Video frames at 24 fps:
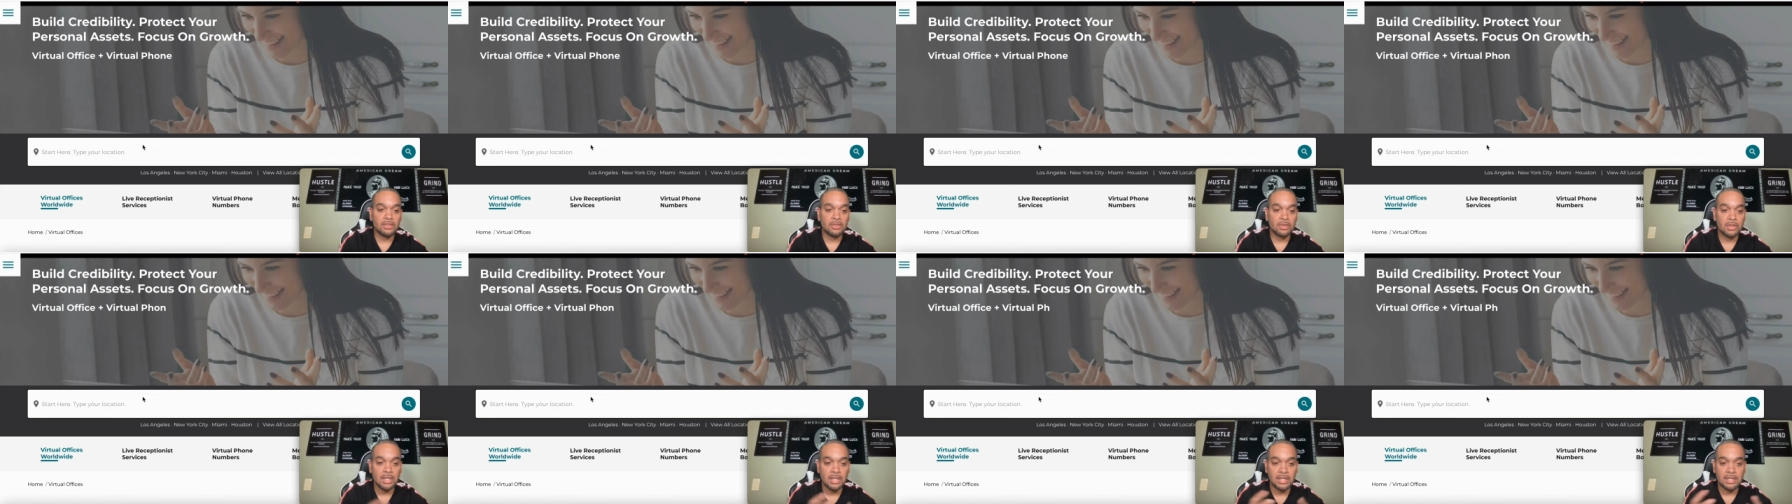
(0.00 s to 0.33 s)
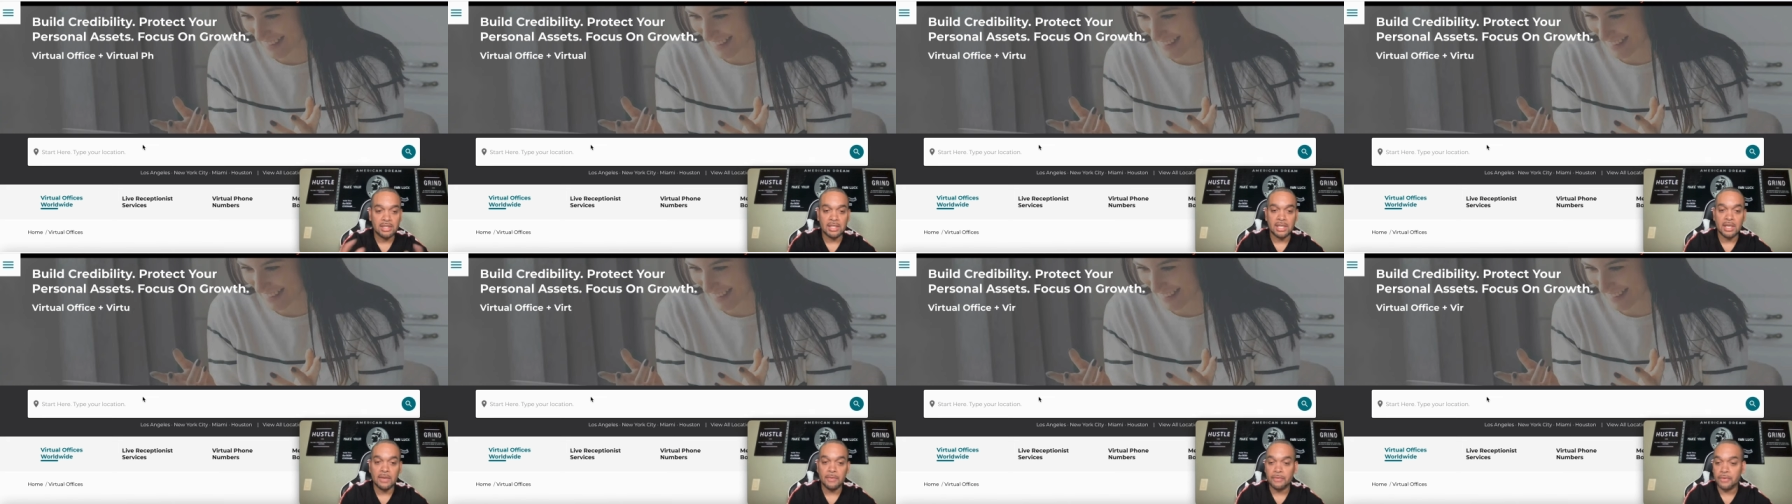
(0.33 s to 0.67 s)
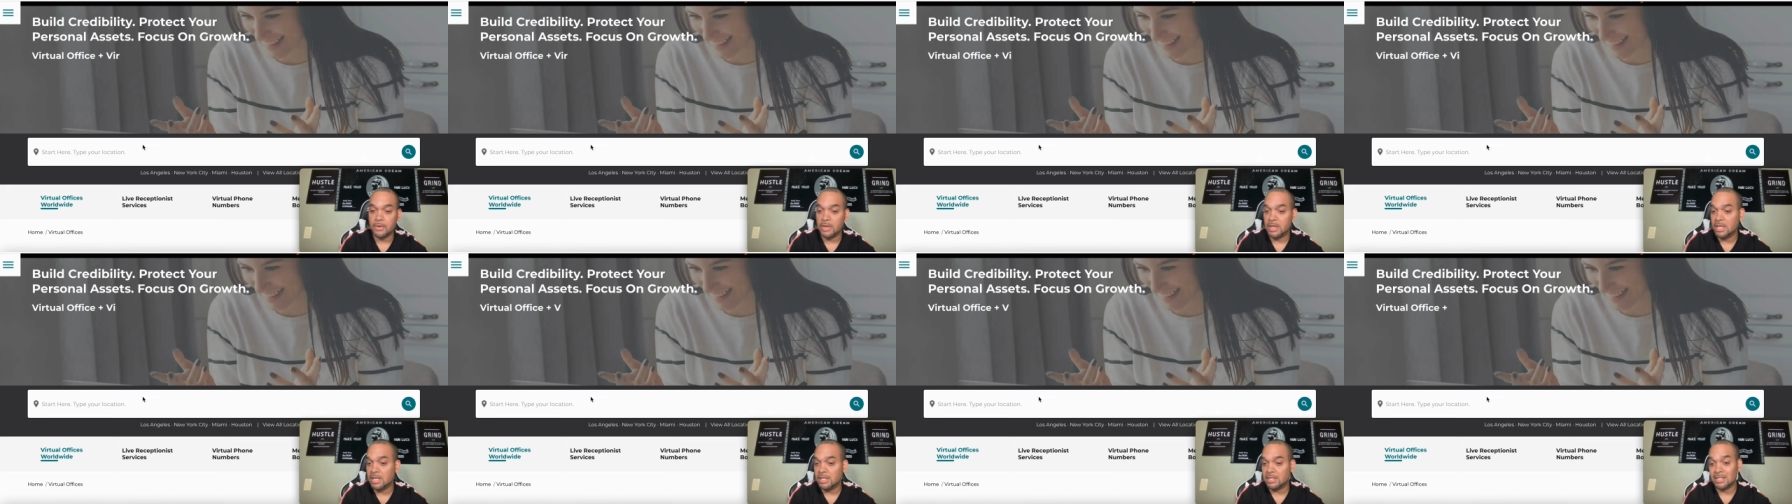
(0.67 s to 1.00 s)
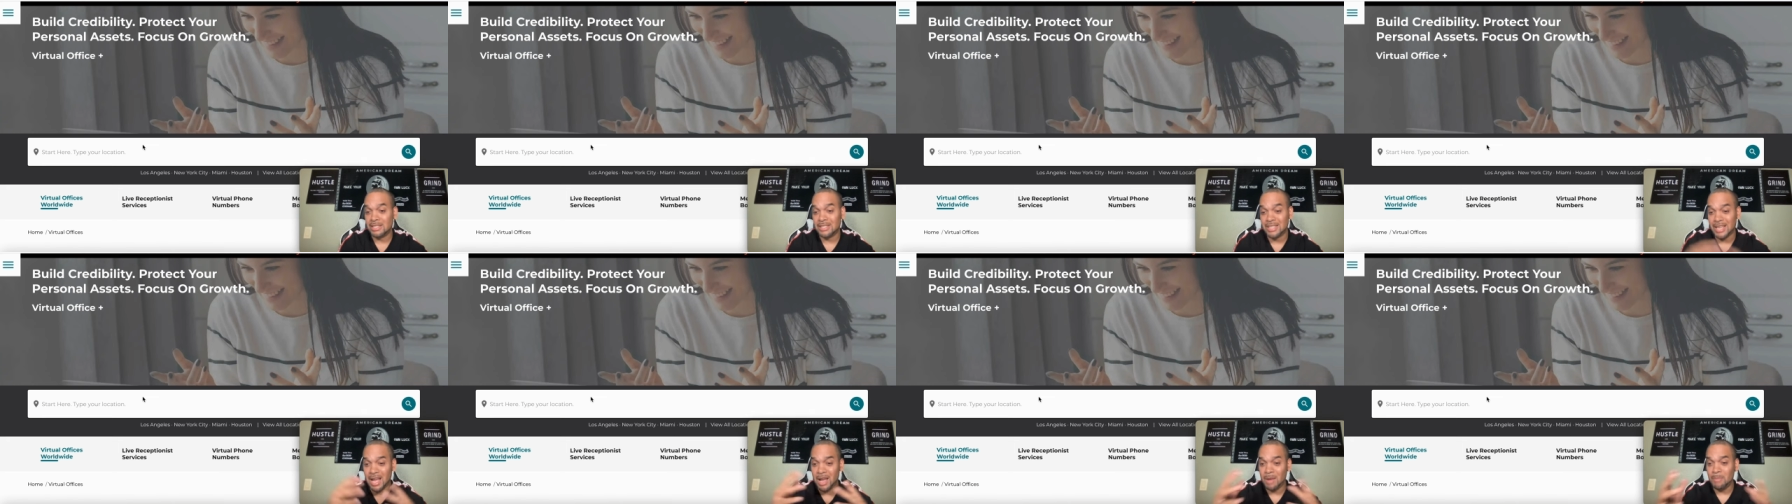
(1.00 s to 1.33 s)
So let's say, for
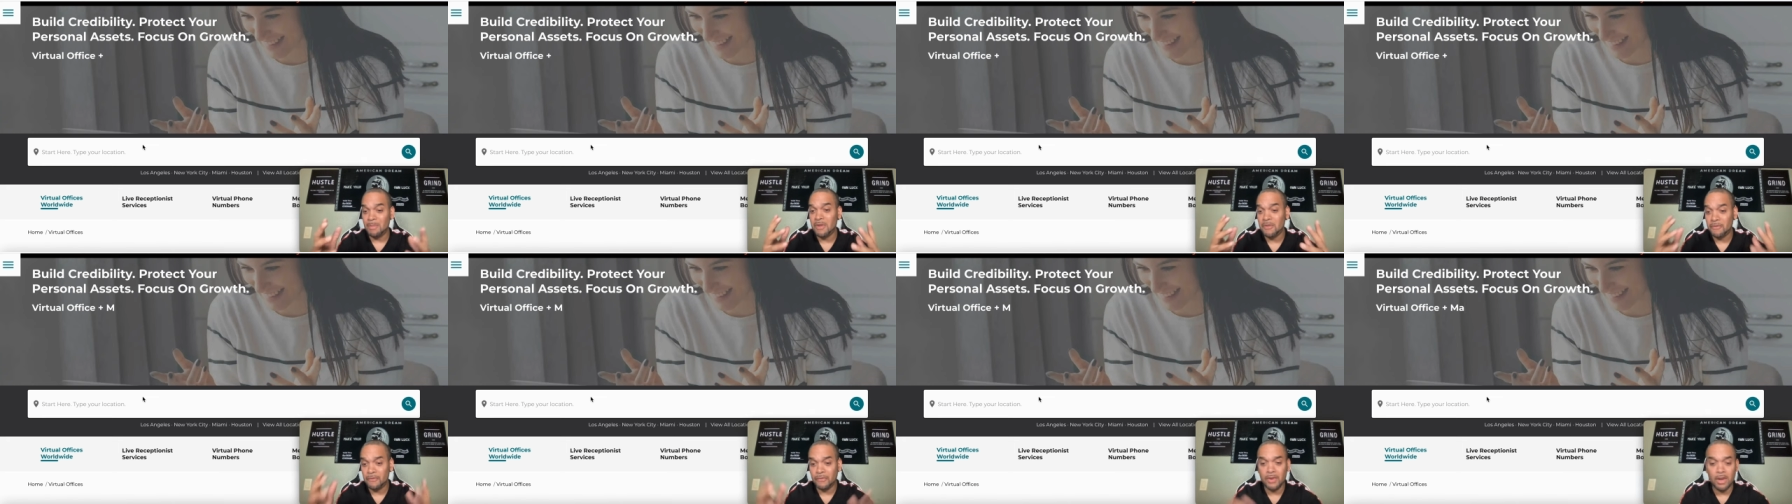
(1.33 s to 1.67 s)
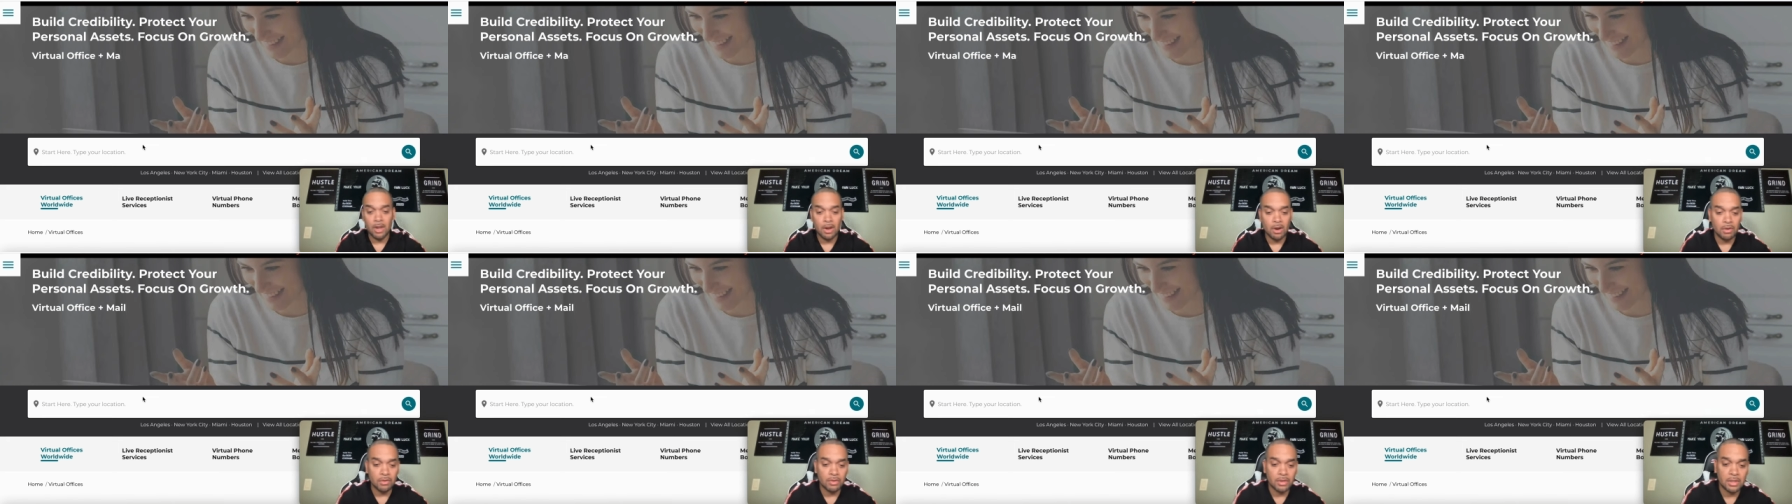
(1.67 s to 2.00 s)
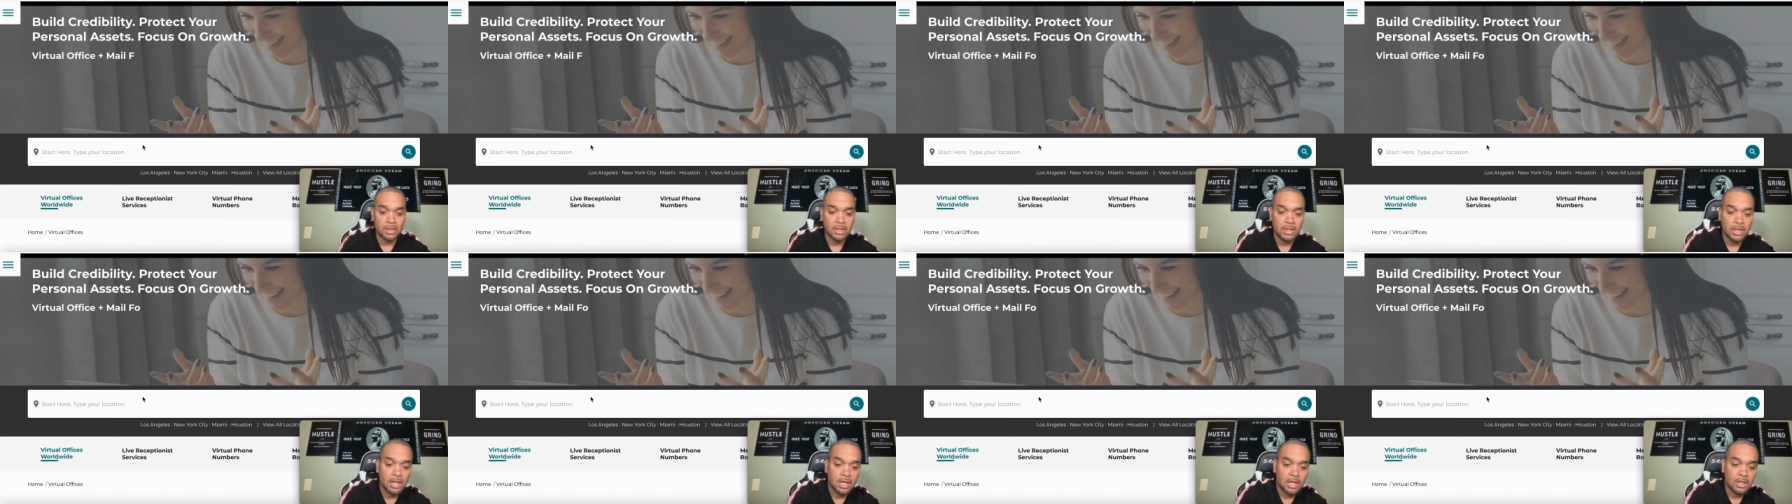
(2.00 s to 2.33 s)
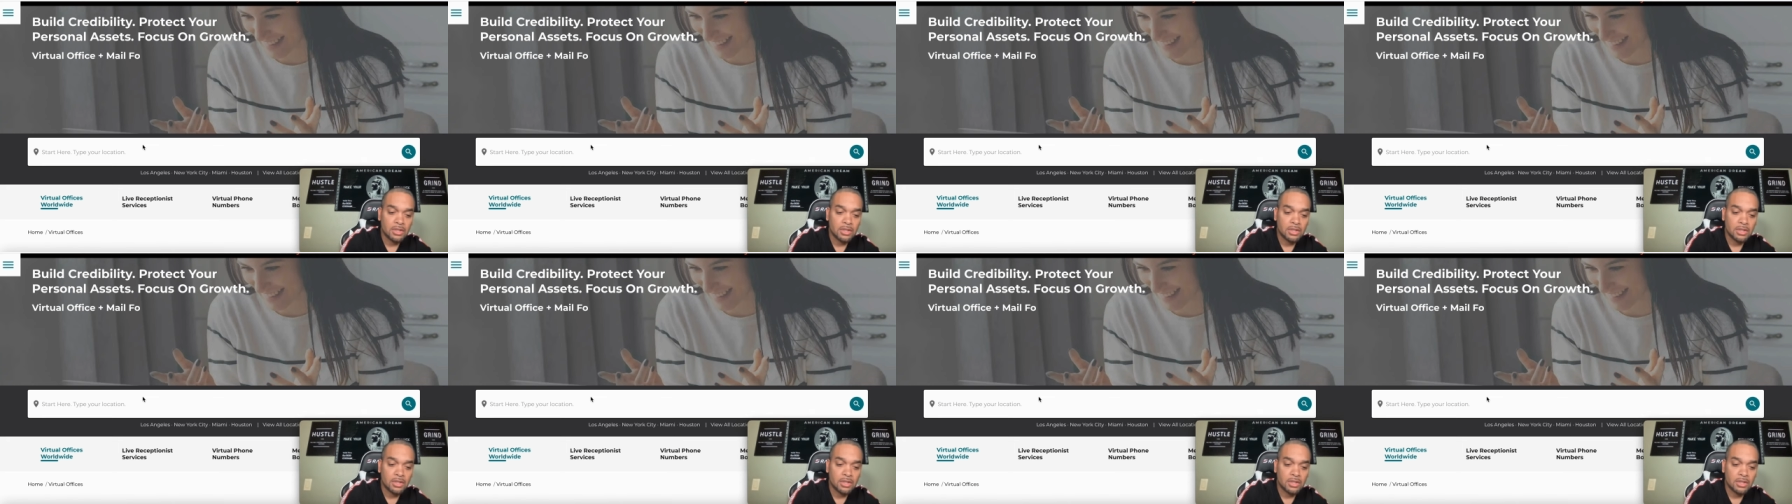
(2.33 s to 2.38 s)
instance, I'm in Florida.